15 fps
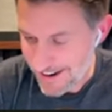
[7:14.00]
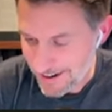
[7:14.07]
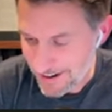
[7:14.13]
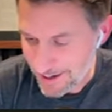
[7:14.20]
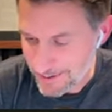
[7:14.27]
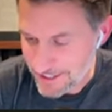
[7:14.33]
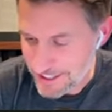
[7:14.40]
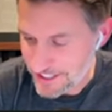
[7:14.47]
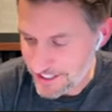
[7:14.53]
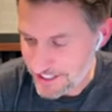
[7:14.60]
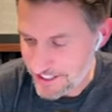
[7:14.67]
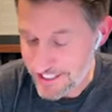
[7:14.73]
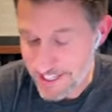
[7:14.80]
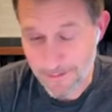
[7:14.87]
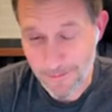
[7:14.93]
I, I was just
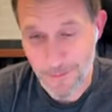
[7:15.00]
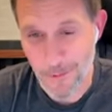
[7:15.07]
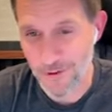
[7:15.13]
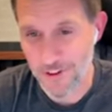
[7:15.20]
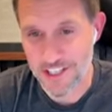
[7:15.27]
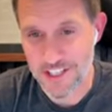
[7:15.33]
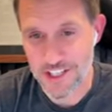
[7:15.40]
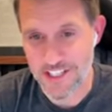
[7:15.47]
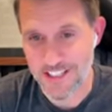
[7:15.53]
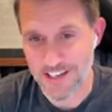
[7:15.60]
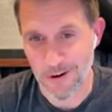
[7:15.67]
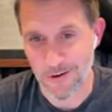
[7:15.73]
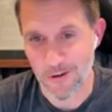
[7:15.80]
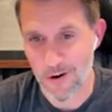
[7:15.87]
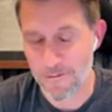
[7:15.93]
going to say for religion,
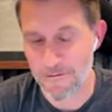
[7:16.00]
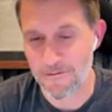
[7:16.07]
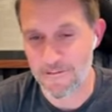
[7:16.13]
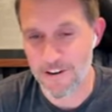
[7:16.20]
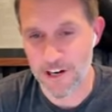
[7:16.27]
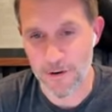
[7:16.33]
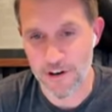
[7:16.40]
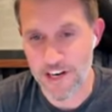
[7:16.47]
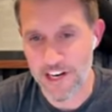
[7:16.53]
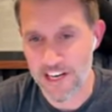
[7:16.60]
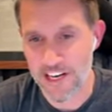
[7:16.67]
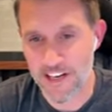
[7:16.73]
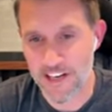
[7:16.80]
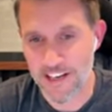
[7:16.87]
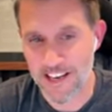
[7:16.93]
I grew up
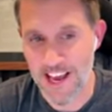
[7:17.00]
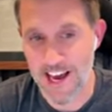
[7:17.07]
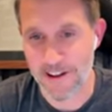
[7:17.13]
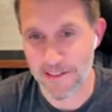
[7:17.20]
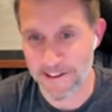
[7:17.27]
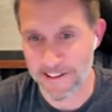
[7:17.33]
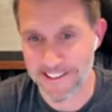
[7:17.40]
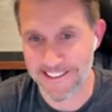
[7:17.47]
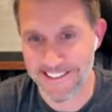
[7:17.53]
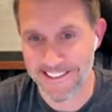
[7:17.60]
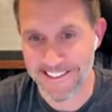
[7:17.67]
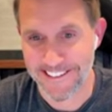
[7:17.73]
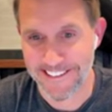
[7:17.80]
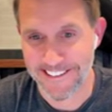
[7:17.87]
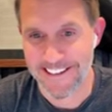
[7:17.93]
very Catholic,
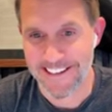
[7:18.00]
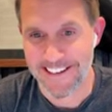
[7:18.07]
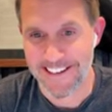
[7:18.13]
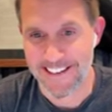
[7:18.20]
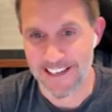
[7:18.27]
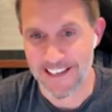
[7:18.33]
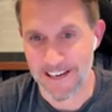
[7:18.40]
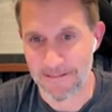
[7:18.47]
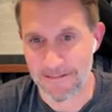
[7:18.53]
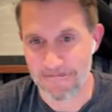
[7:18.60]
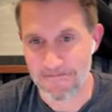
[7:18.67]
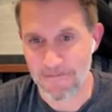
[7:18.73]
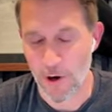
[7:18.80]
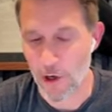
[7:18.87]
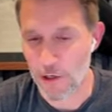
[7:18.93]
mm-hmm.
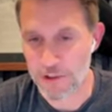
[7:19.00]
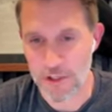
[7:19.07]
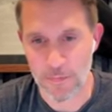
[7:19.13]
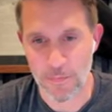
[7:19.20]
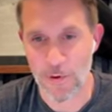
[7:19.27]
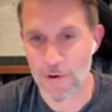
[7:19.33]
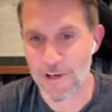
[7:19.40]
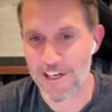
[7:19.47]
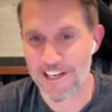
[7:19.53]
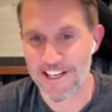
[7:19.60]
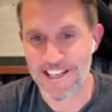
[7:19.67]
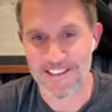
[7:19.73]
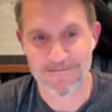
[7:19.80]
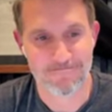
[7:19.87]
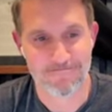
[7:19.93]
um, altar
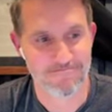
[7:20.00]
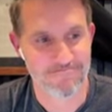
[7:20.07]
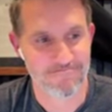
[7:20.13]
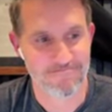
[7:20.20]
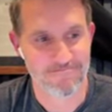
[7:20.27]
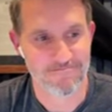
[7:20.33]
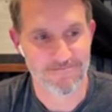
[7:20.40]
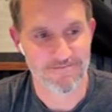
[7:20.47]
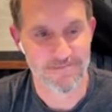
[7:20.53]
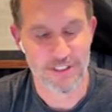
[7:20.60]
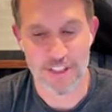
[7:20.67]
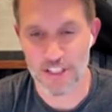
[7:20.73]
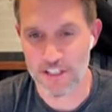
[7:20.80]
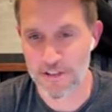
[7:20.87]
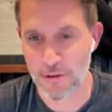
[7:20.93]
boy,
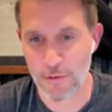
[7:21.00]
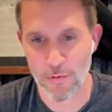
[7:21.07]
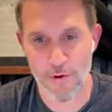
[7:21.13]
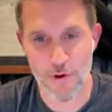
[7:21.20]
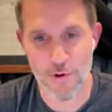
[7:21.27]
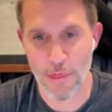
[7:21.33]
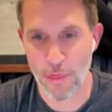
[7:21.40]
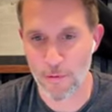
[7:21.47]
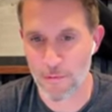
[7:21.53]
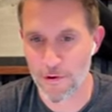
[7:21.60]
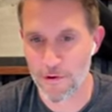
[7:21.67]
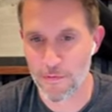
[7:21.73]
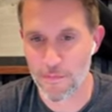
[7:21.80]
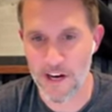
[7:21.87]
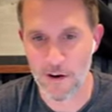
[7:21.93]
just through and
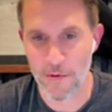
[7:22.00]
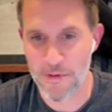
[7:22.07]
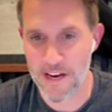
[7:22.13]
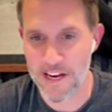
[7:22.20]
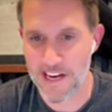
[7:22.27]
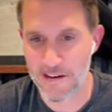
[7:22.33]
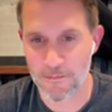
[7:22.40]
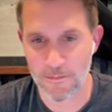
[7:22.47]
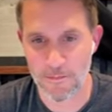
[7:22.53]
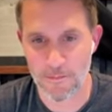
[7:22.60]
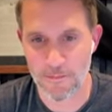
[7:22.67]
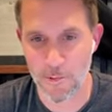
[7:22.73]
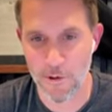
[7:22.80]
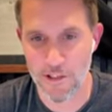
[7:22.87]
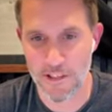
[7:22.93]
through. My old man
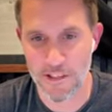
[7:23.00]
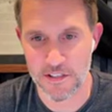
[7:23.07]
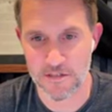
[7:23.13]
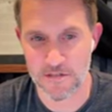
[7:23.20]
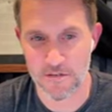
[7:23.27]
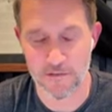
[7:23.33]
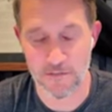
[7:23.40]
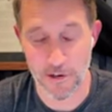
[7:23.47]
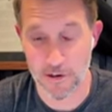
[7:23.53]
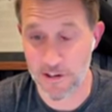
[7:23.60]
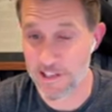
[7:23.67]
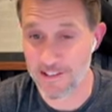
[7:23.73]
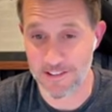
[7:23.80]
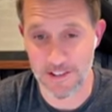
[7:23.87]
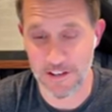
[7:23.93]
was
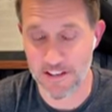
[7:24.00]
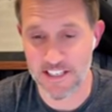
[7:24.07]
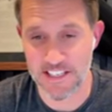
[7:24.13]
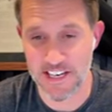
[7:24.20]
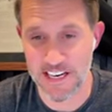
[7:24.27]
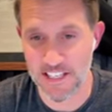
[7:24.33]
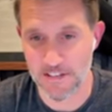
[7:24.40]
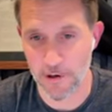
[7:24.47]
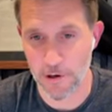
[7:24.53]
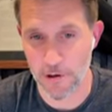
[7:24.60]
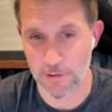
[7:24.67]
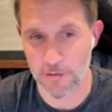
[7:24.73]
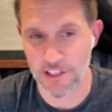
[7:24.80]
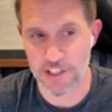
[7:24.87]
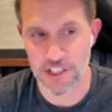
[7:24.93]
very, to this day, is
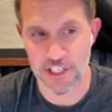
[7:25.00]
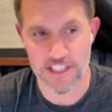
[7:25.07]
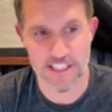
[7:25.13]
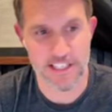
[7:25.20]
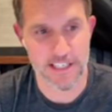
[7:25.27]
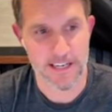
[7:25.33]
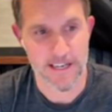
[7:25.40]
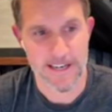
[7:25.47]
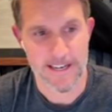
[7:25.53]
very religious.